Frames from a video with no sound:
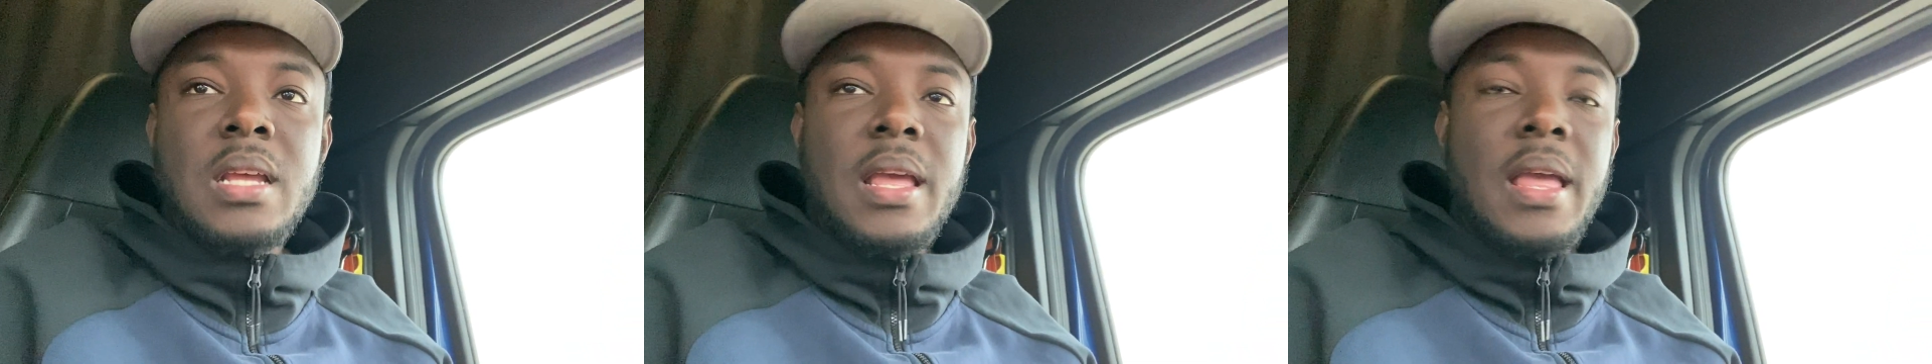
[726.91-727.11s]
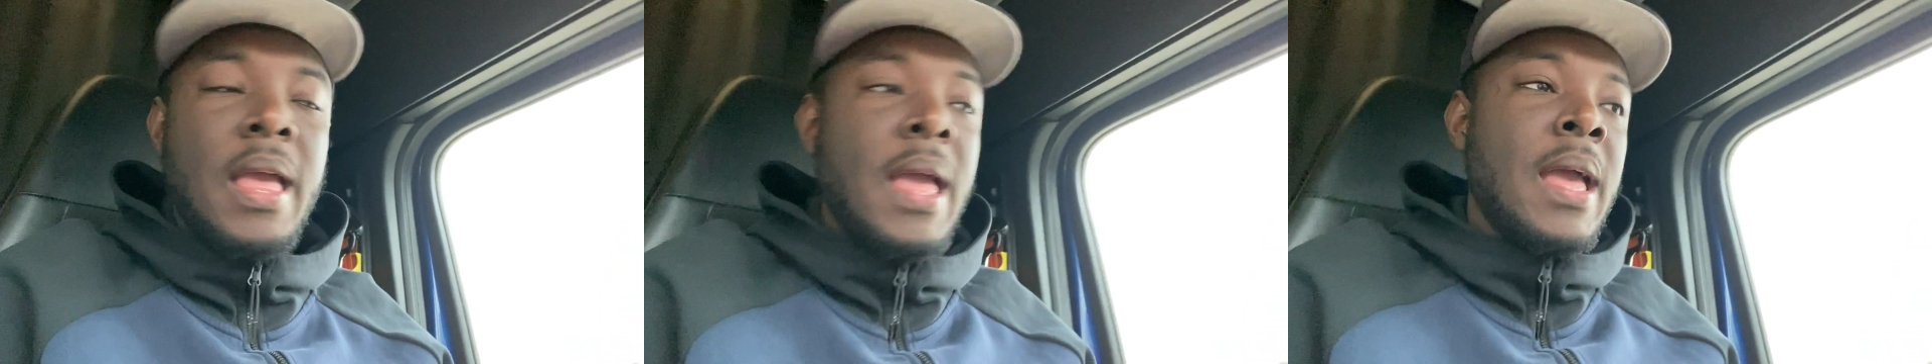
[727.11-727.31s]

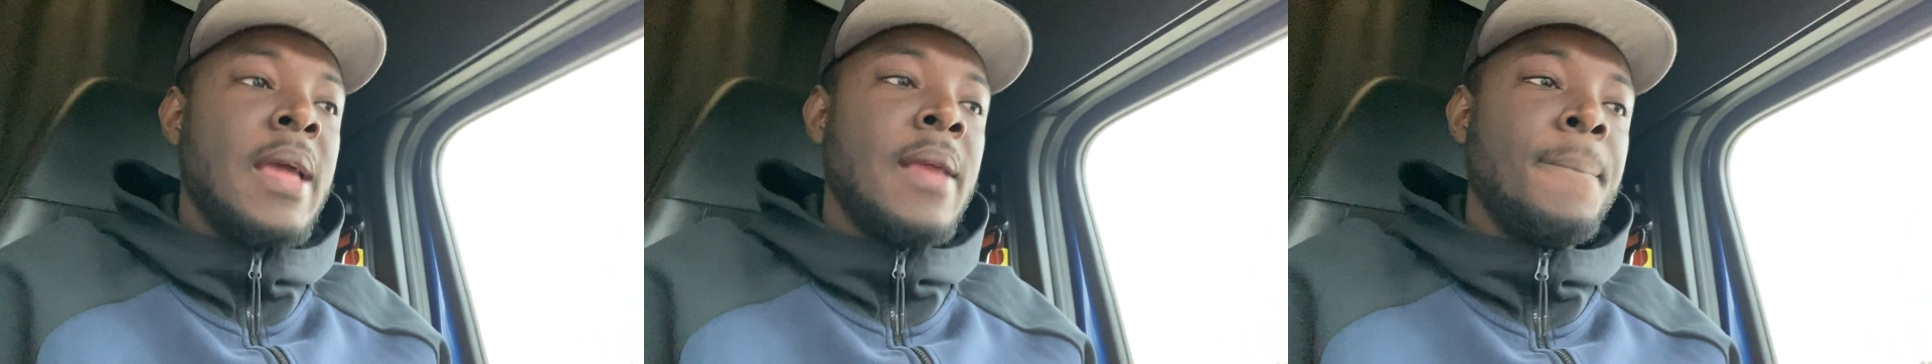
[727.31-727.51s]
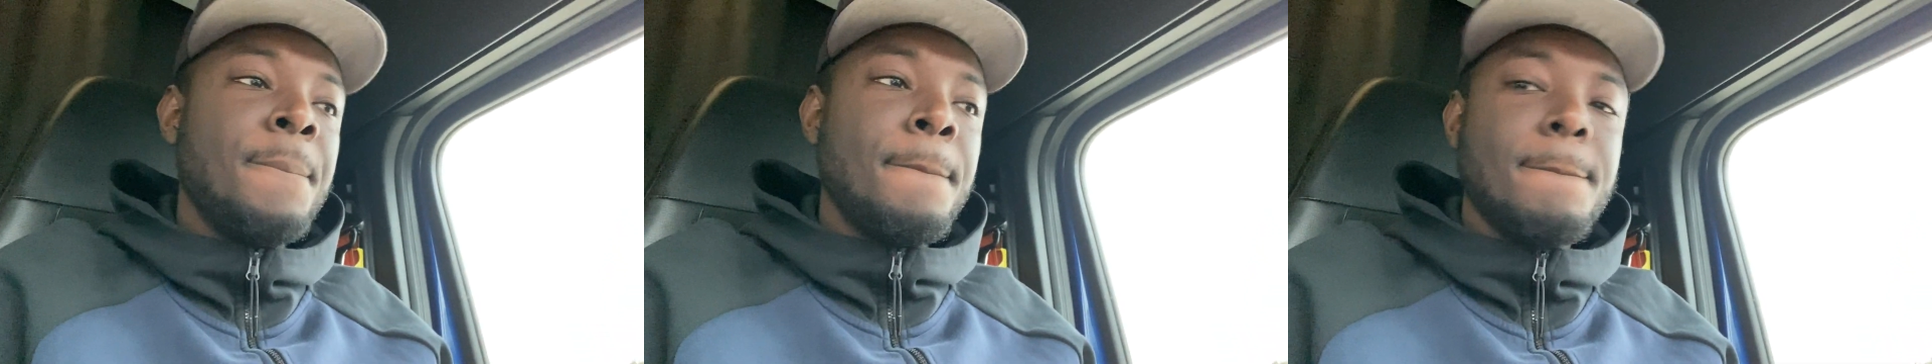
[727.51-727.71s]

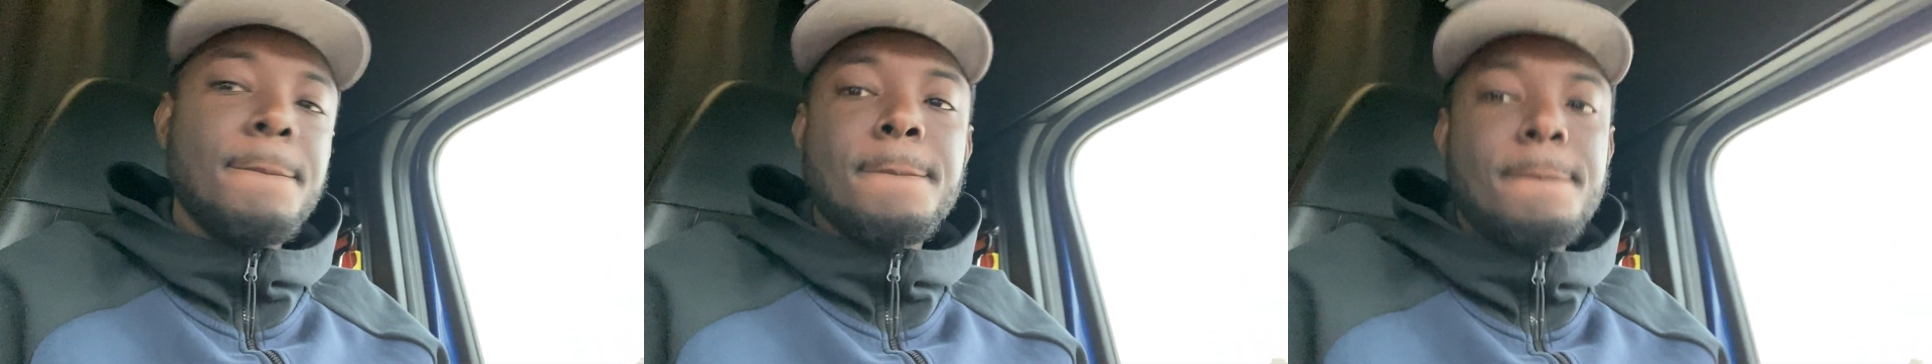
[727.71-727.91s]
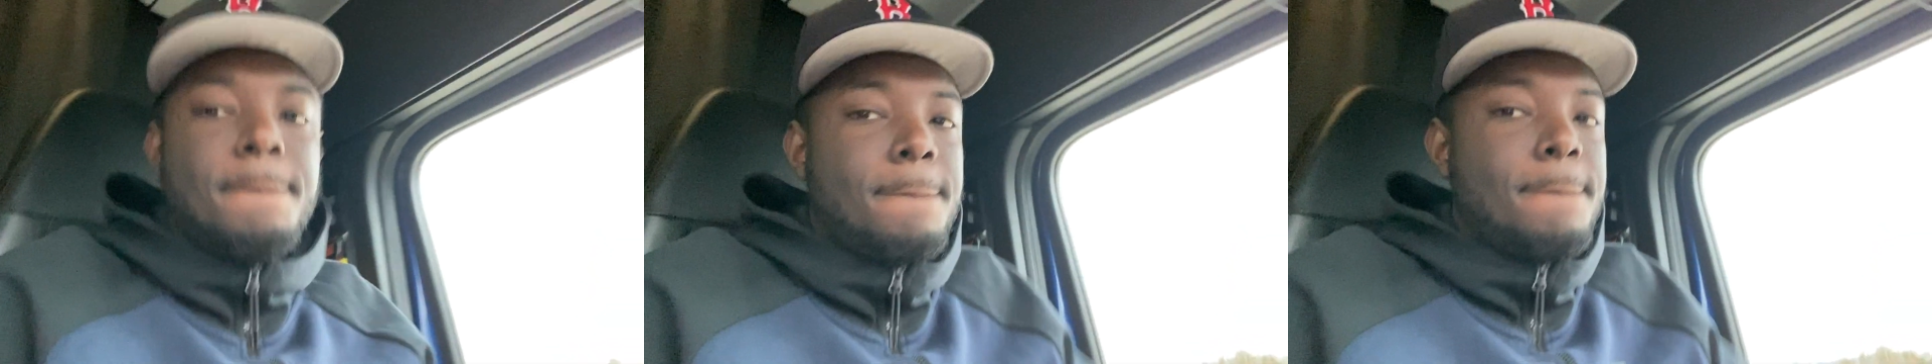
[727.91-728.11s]
And
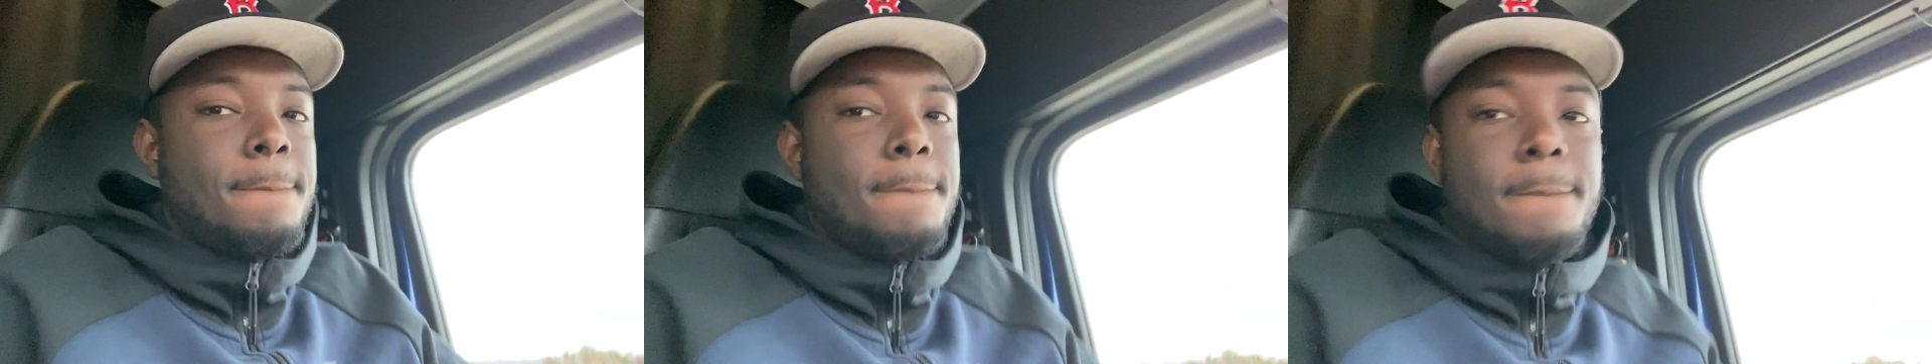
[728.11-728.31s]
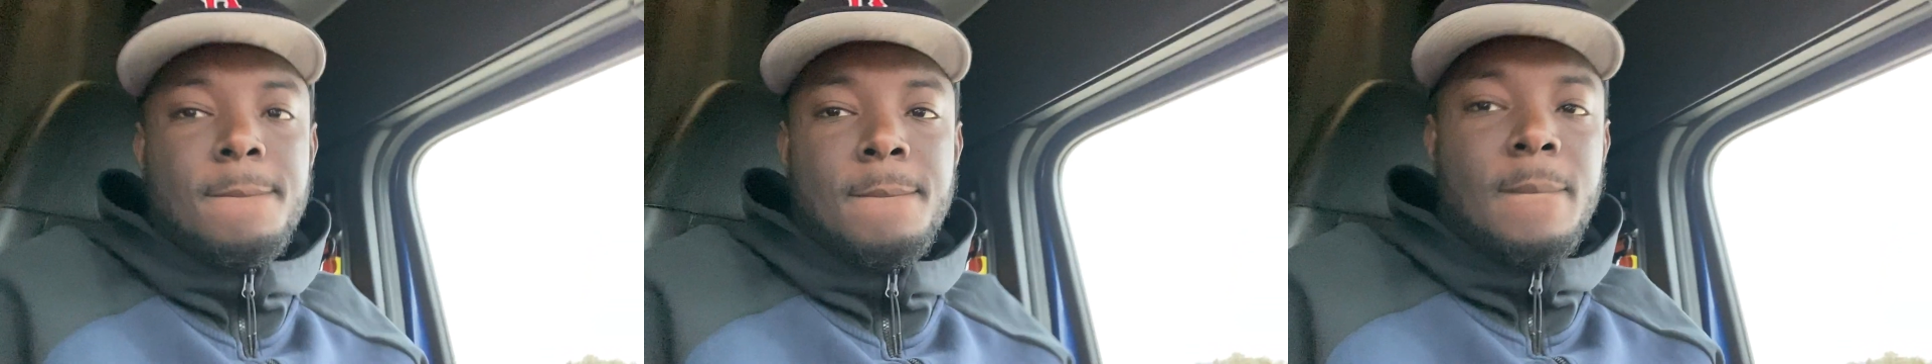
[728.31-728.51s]

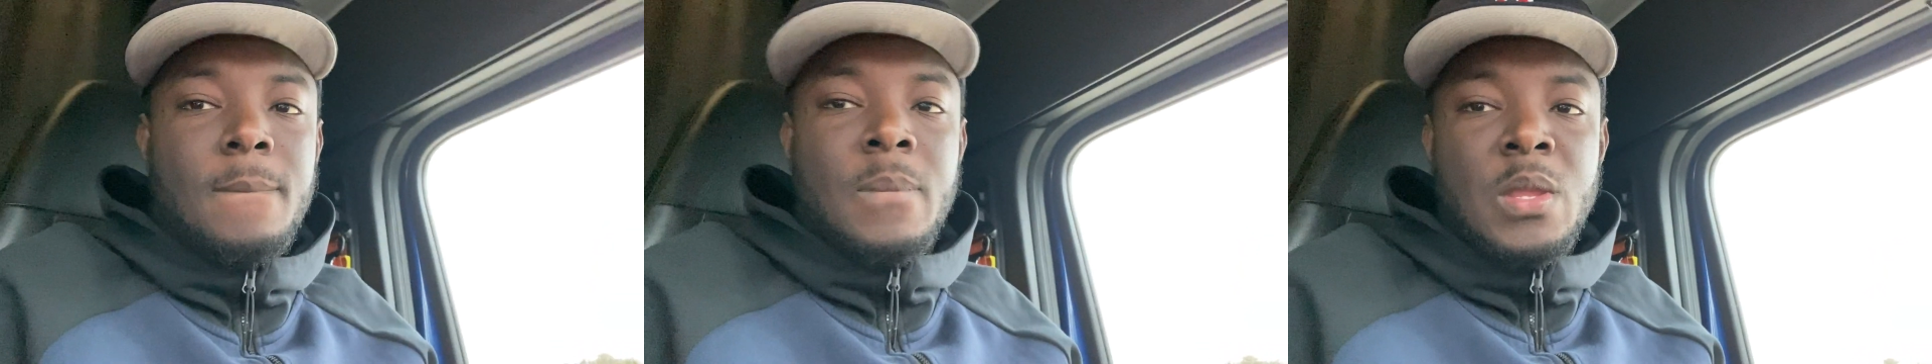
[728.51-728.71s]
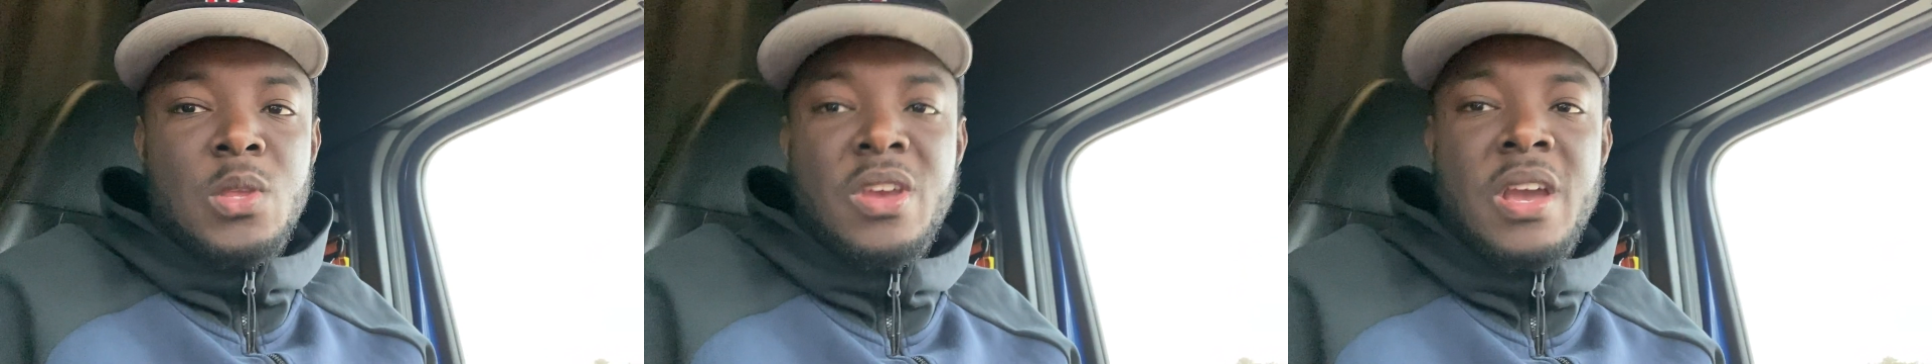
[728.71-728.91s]

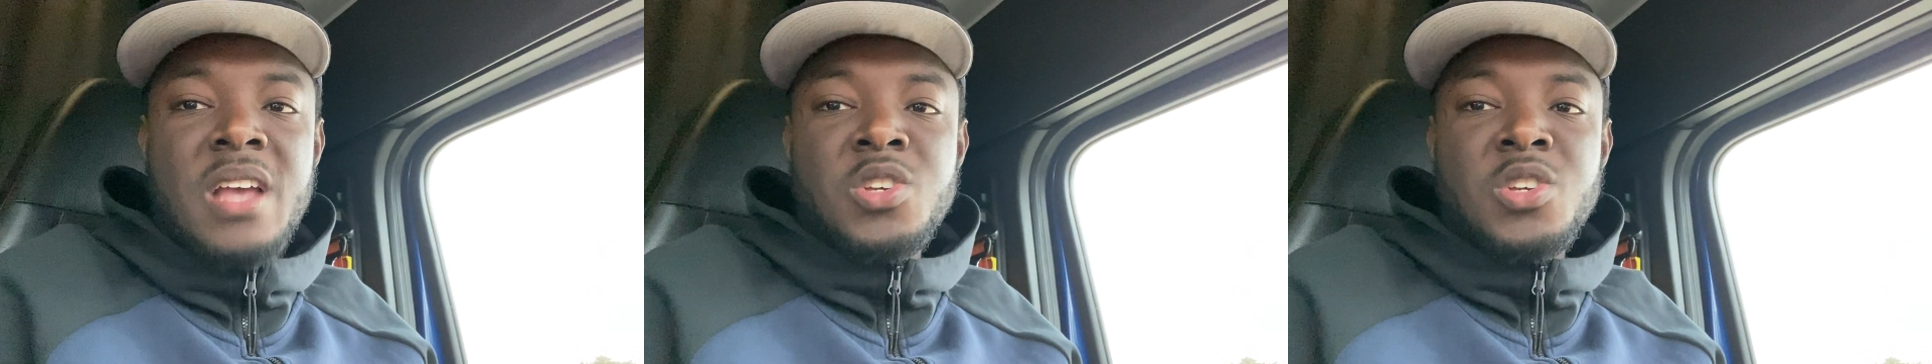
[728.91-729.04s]
you guys